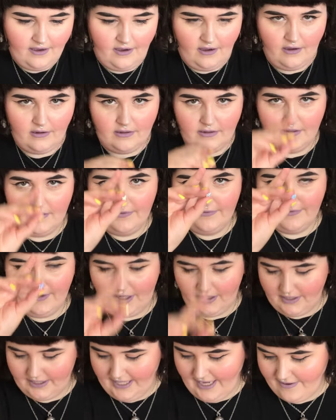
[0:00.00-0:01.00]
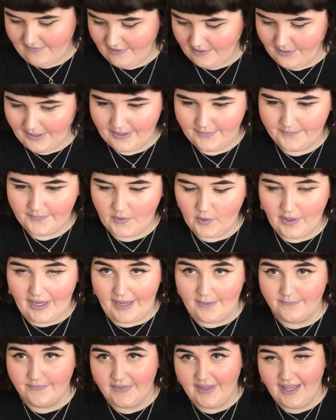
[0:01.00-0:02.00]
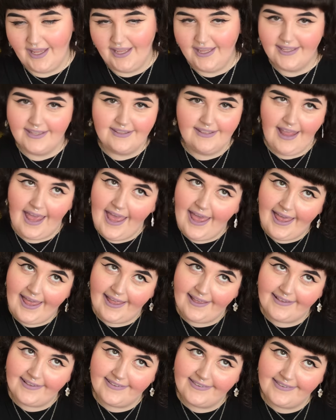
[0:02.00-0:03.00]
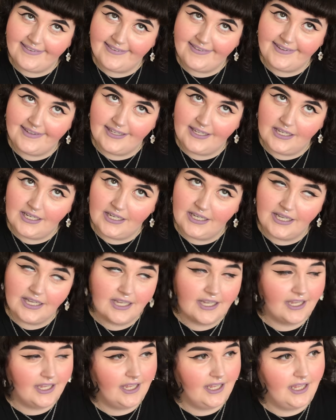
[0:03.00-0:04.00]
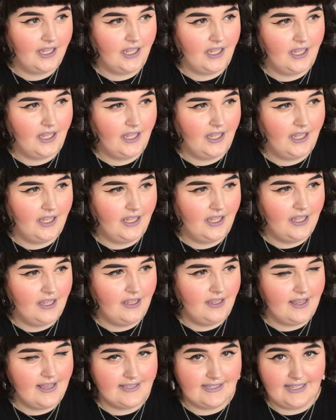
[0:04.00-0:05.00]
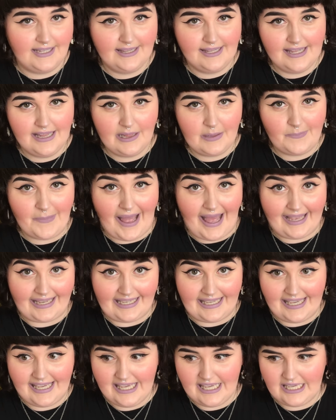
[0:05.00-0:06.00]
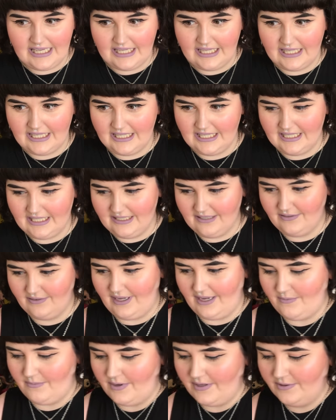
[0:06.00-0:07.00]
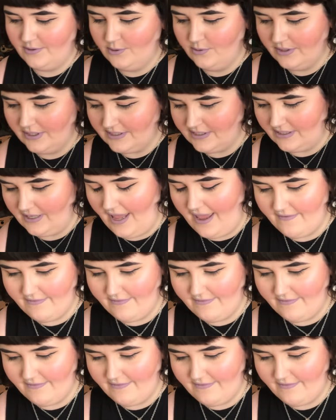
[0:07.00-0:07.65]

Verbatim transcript: All falling everywhere. Okay, next. Is a little baggie, okay, with noodles on